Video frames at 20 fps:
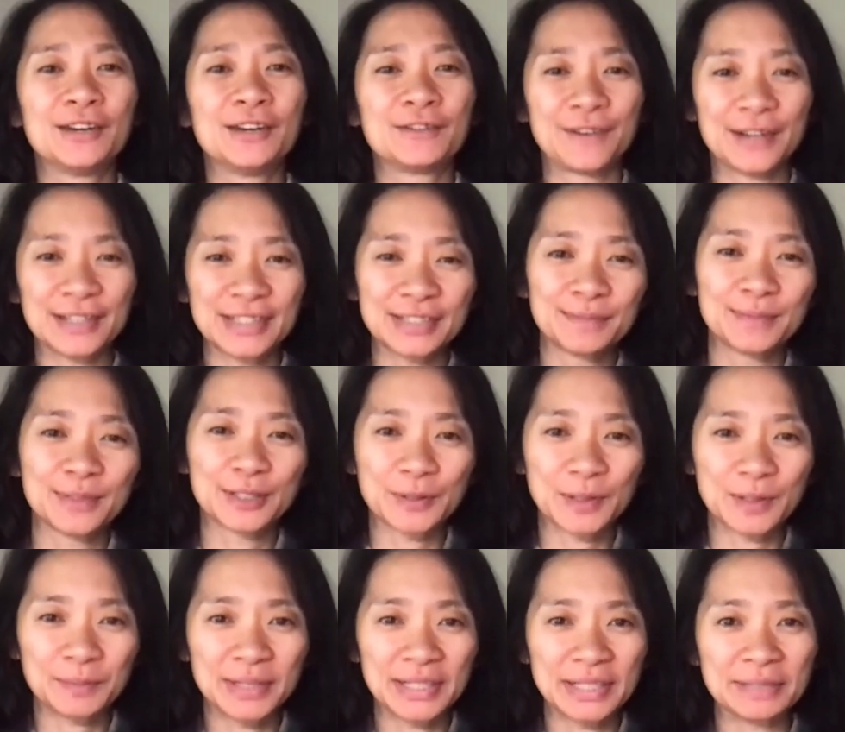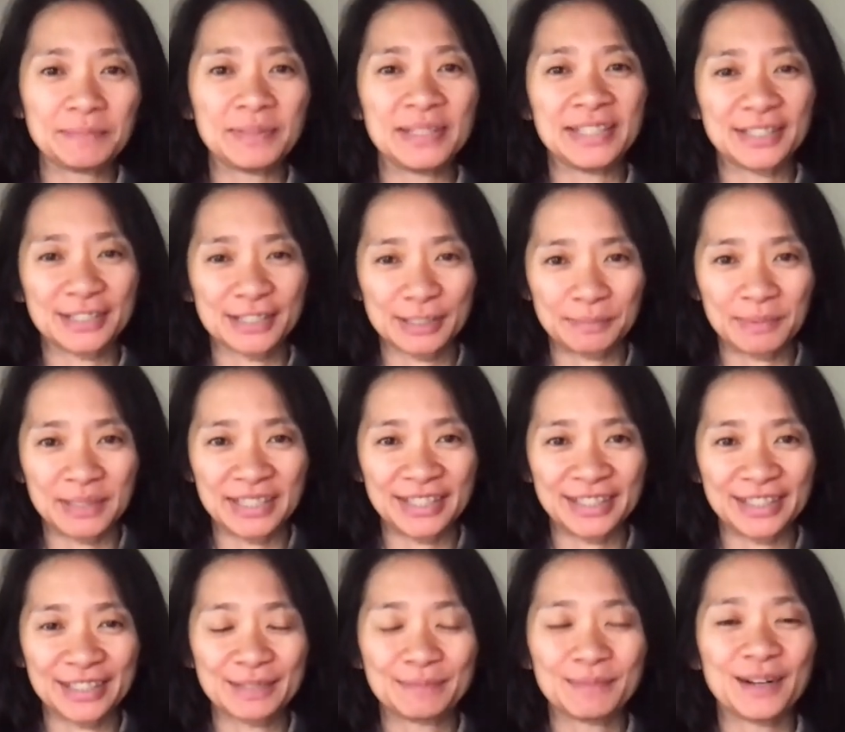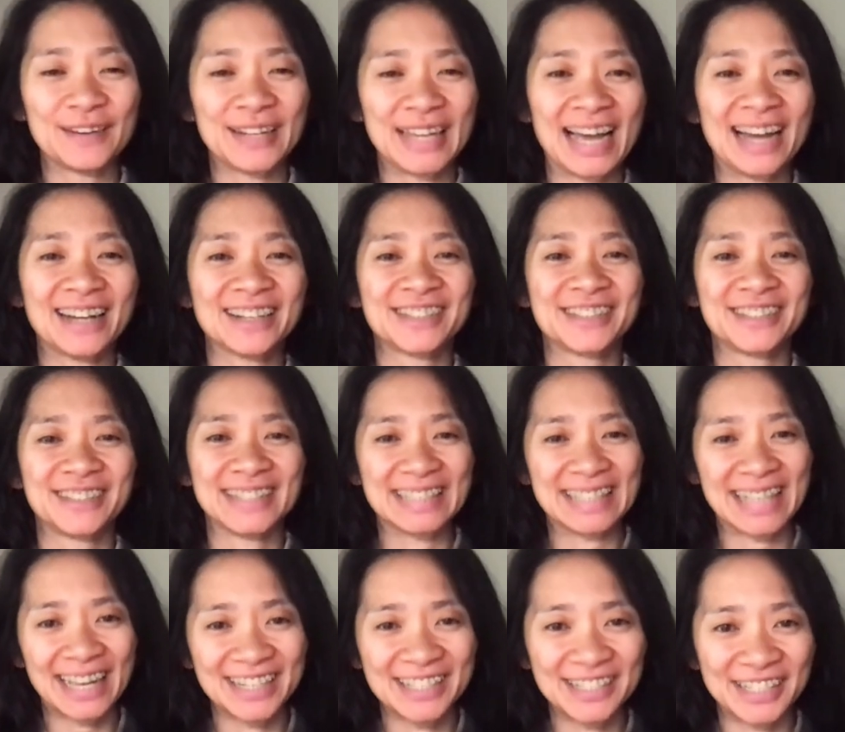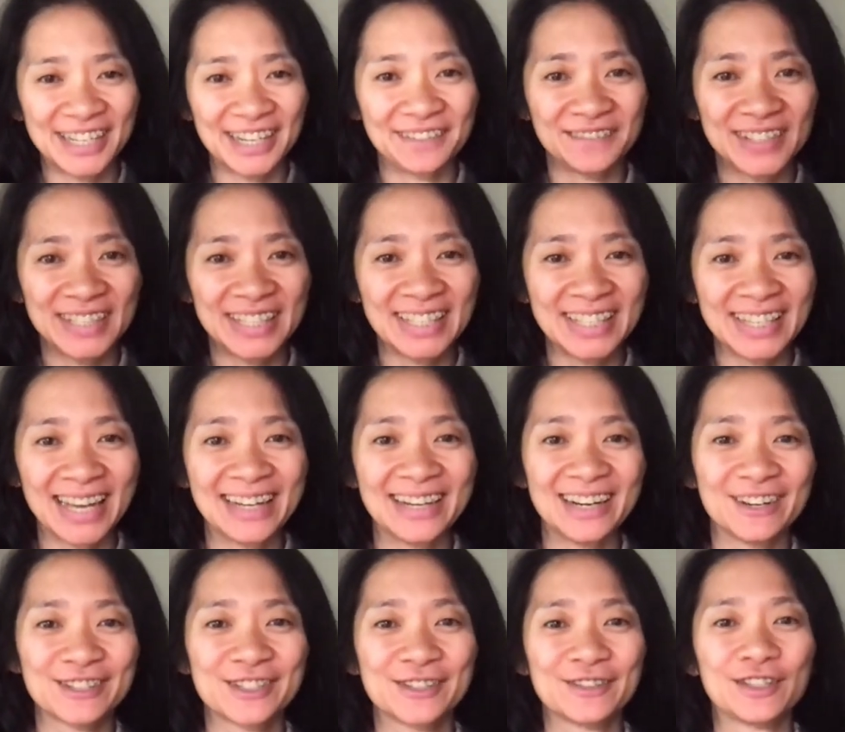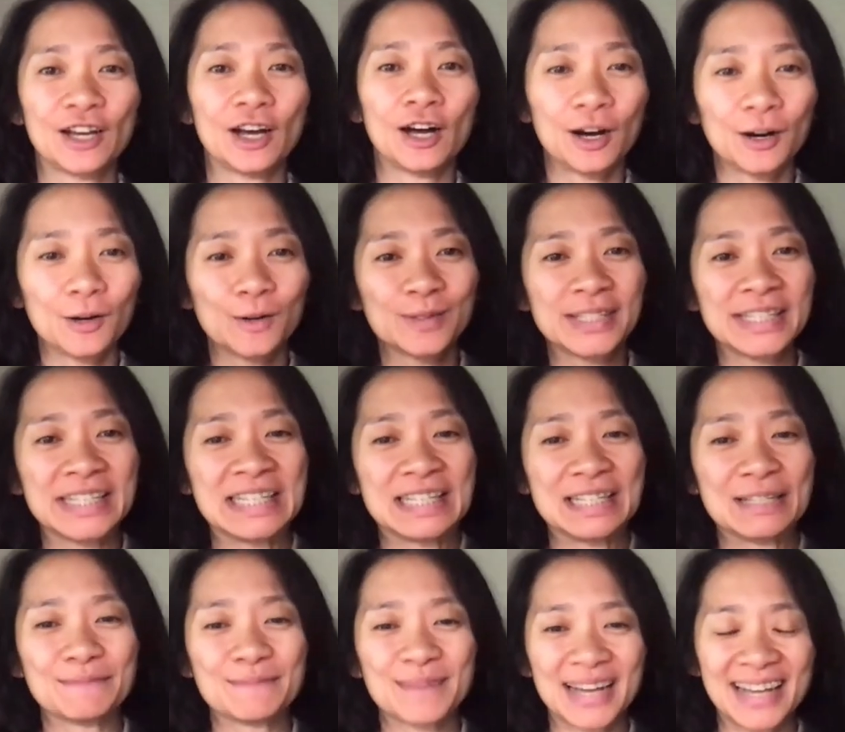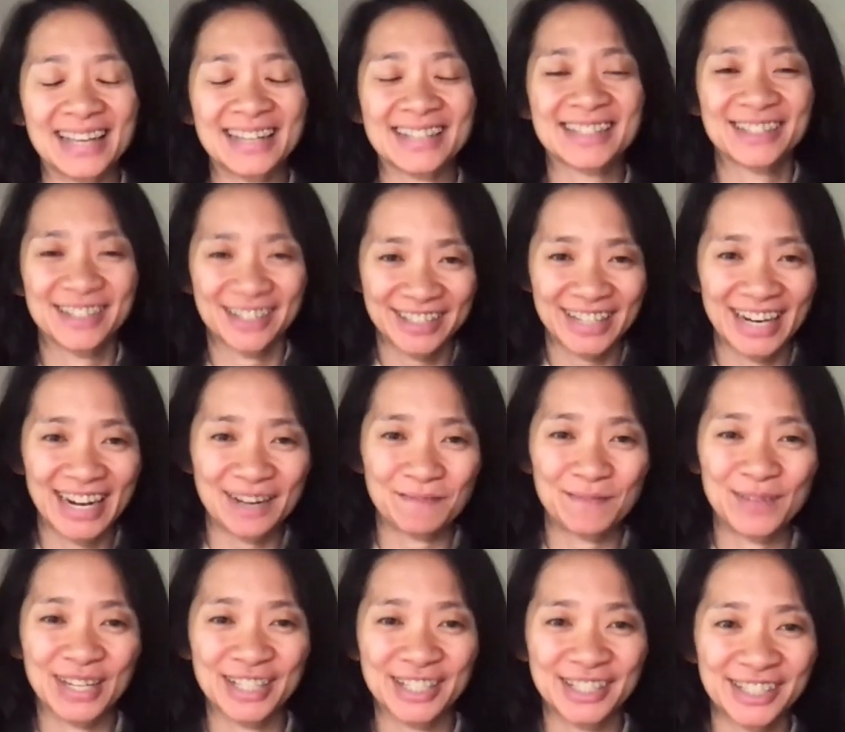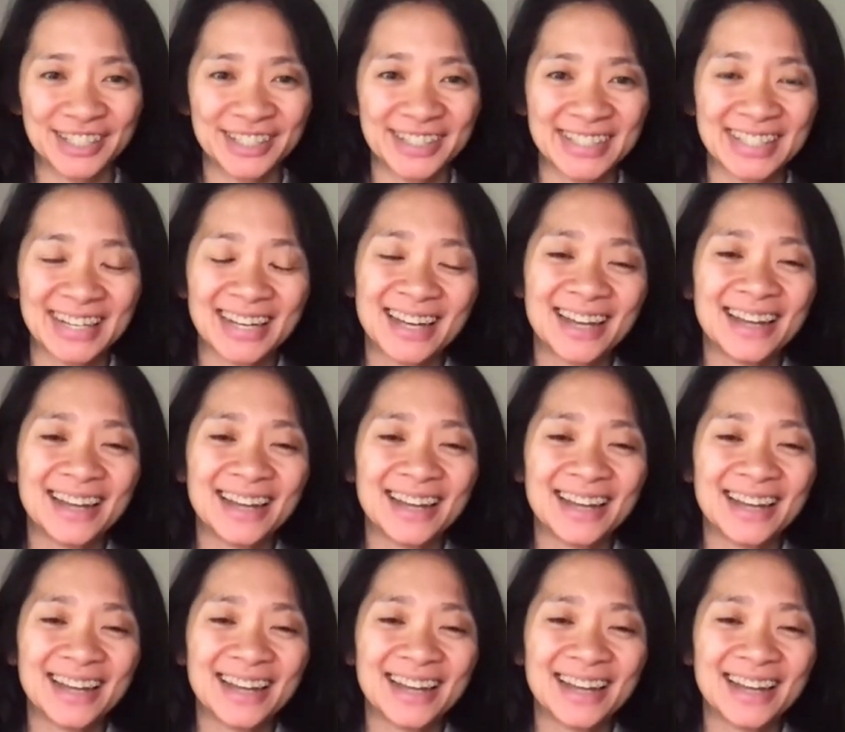Frances McDormand, Peter Spears, Molly Asher, and Dan Genvy, and also the whole team at Searchlight Pictures.